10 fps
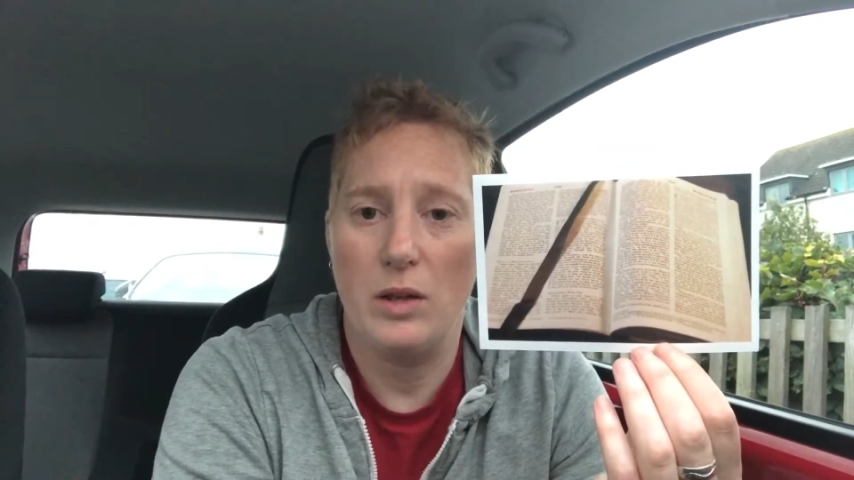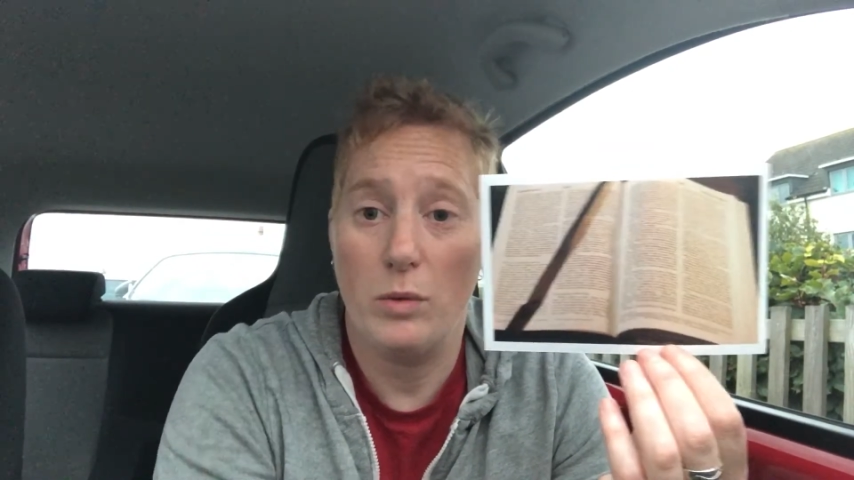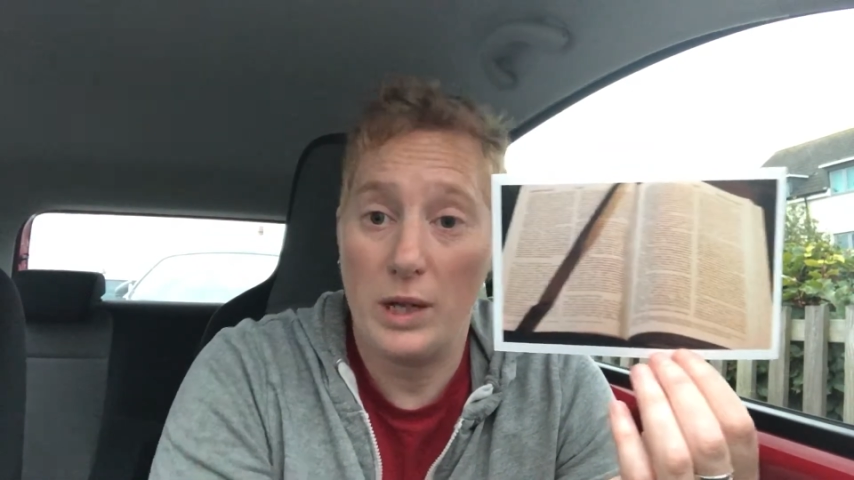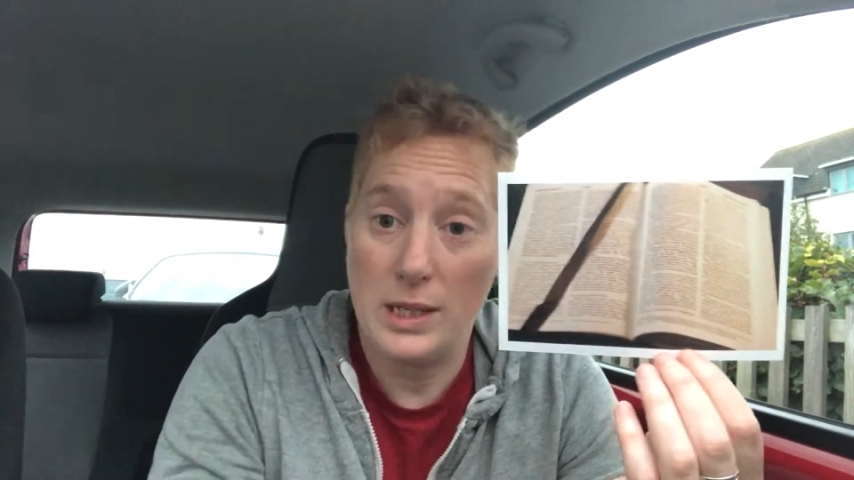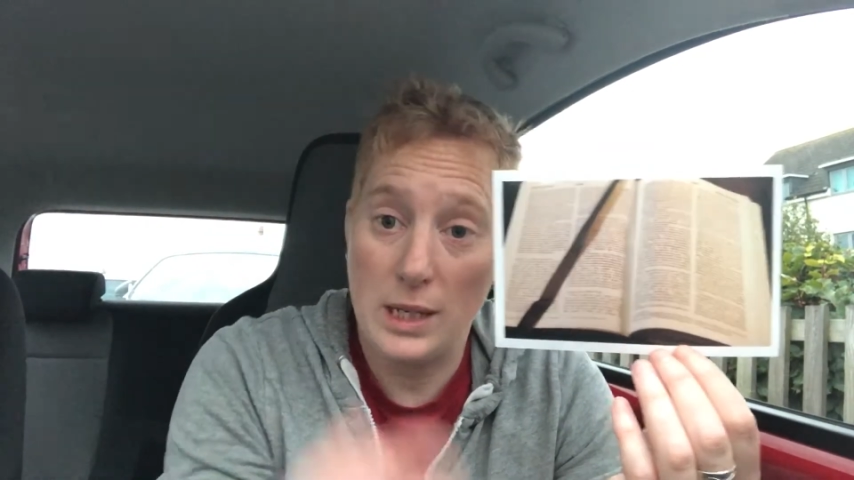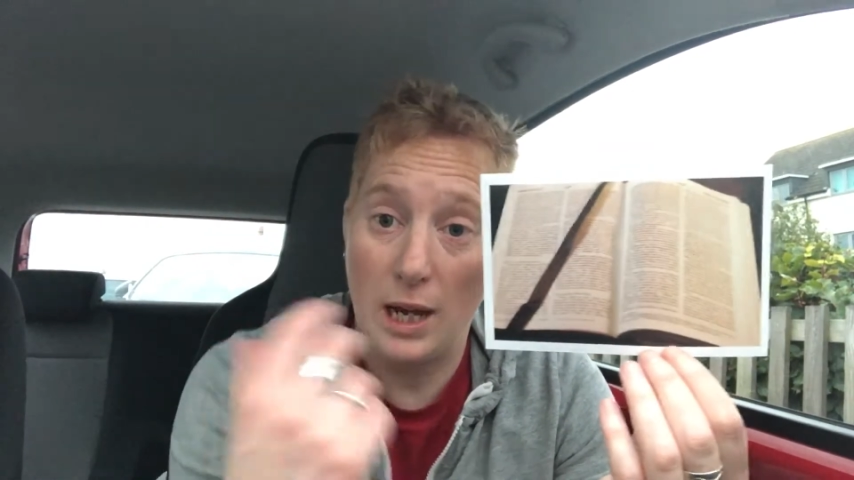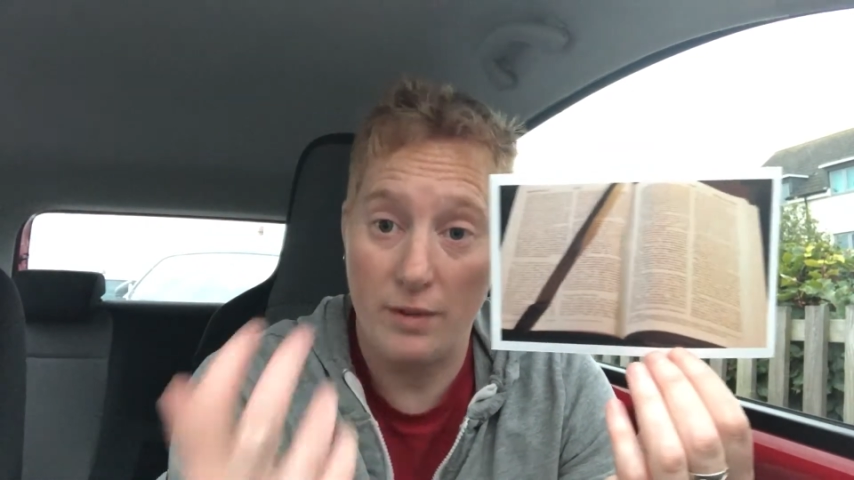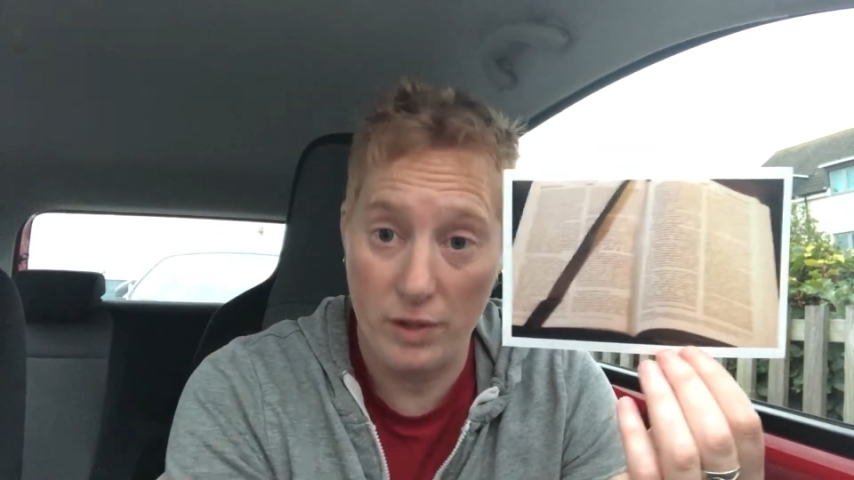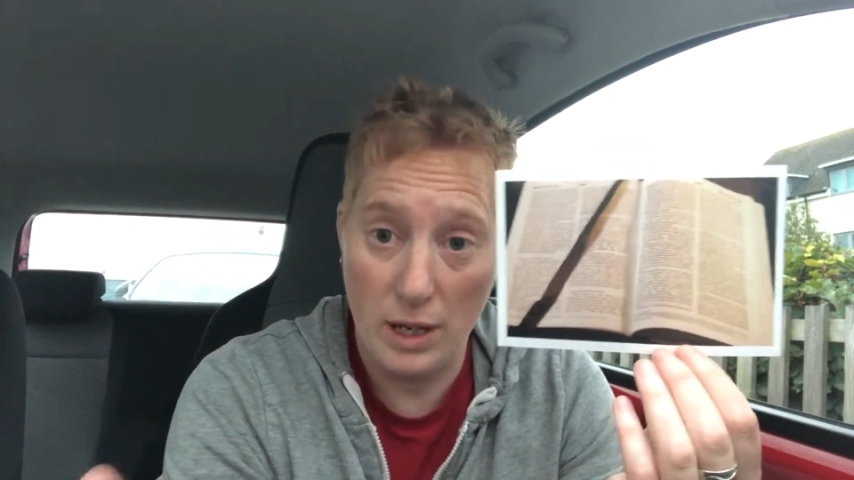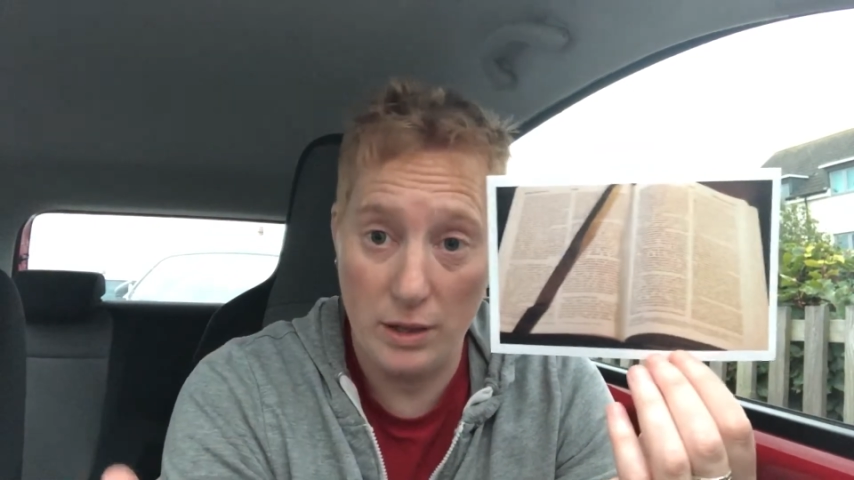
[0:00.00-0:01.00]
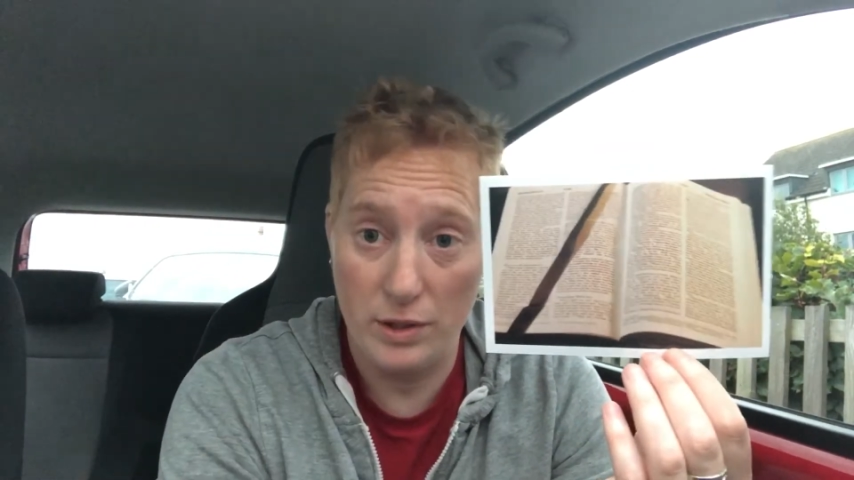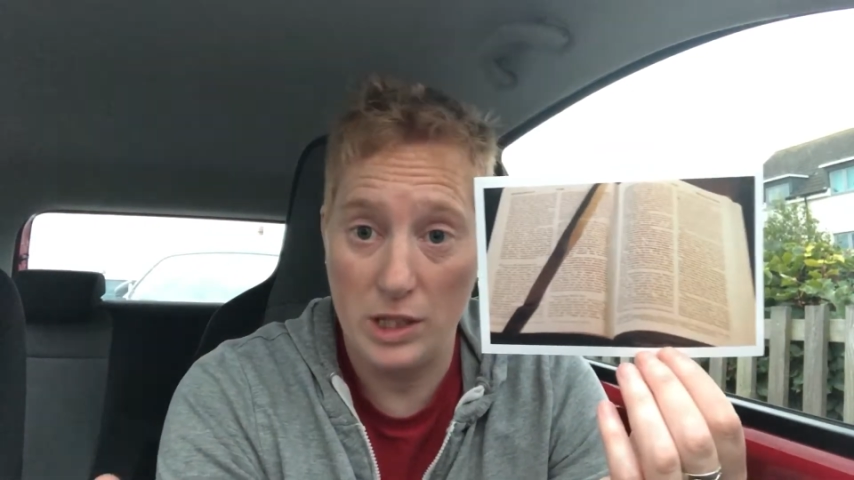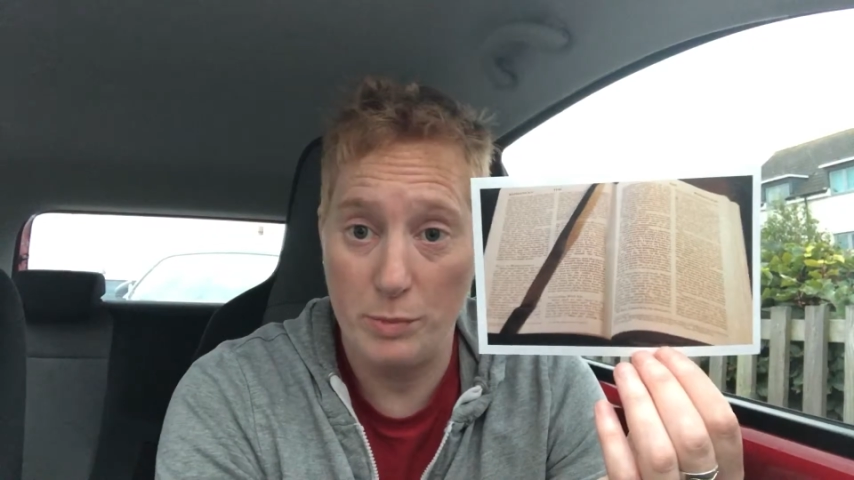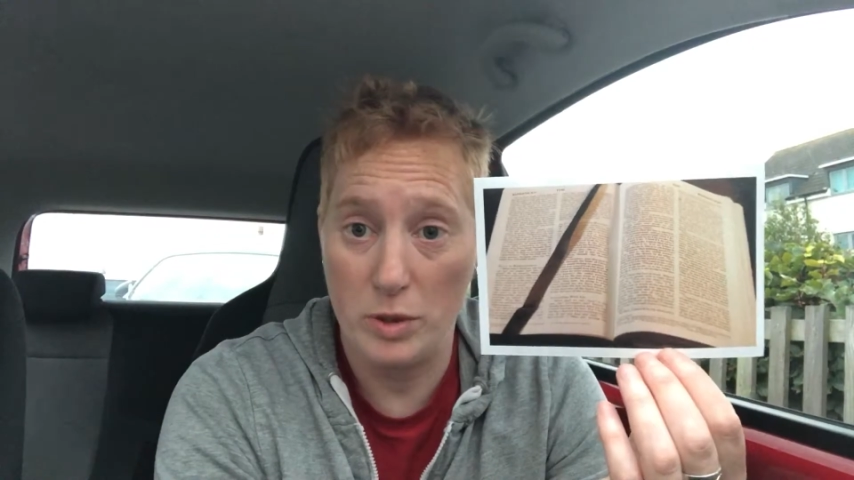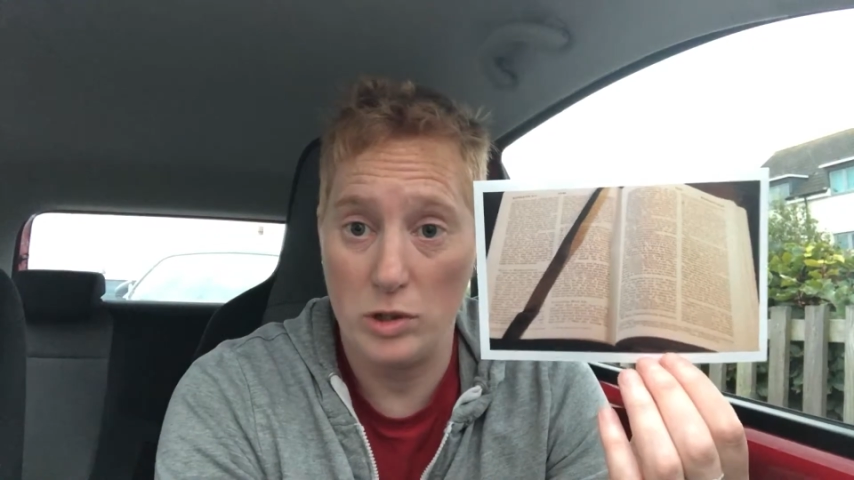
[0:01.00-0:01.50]
the way to have a healthy
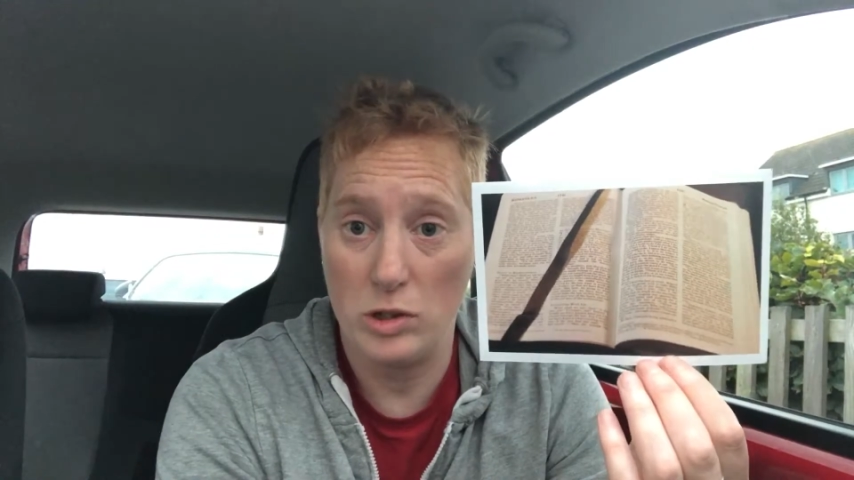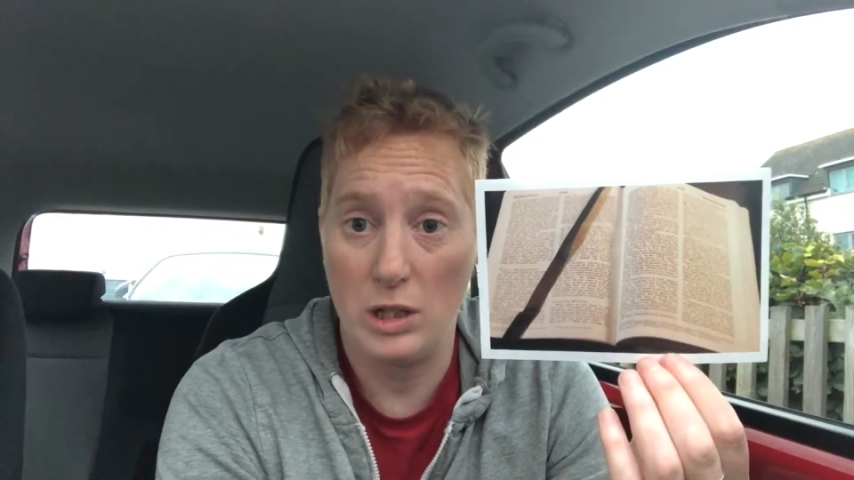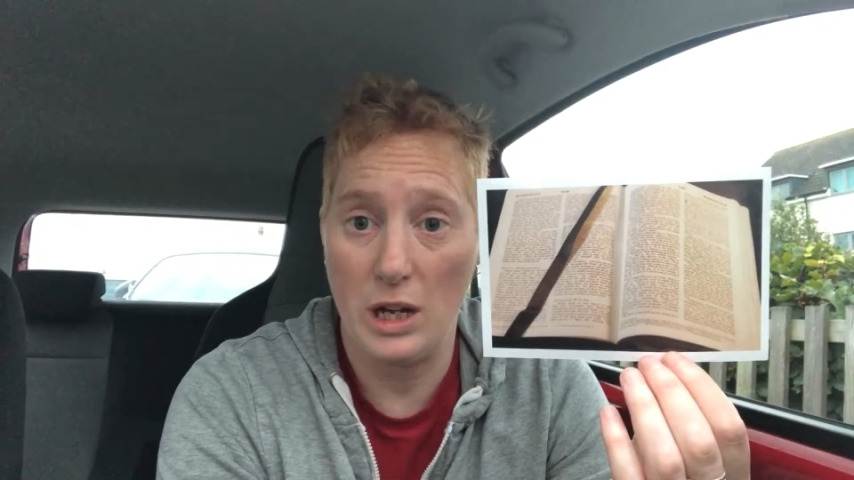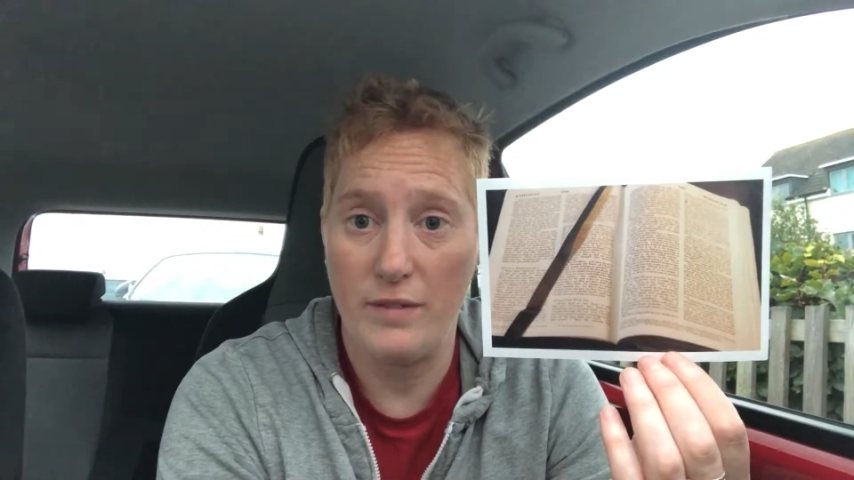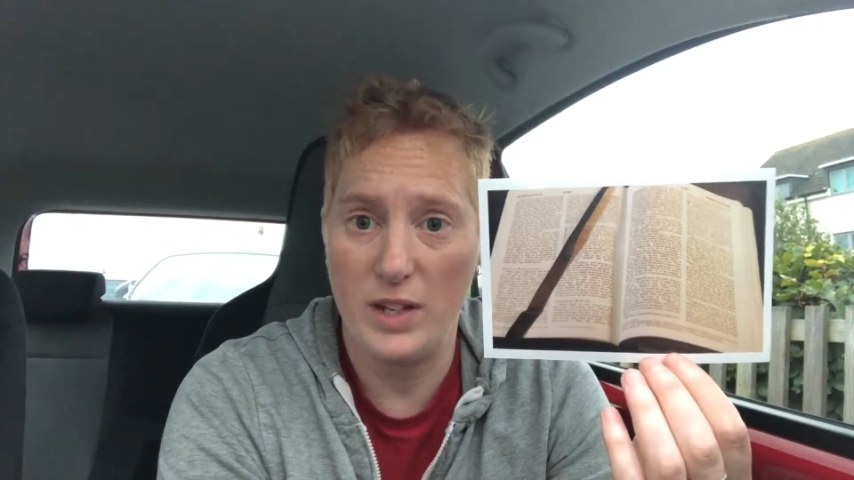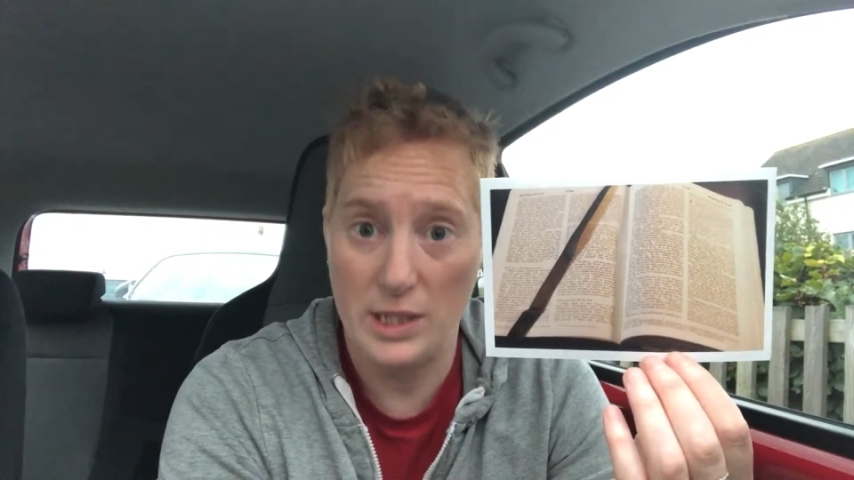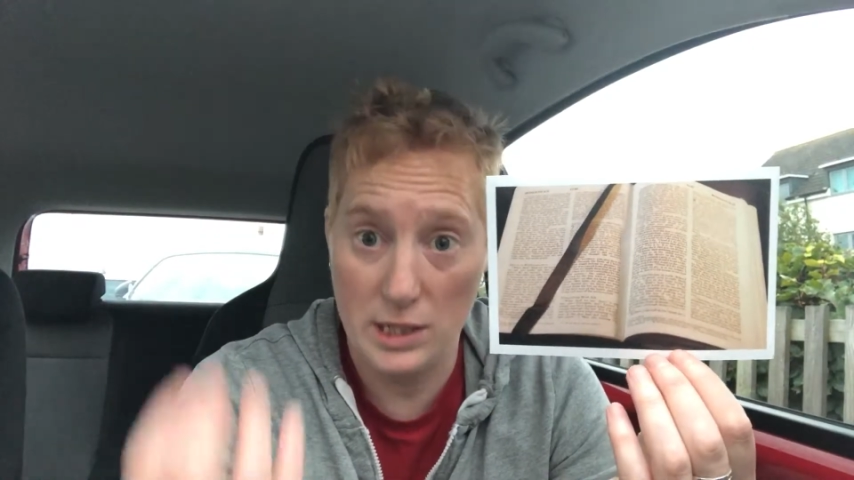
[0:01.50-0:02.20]
spiritual life is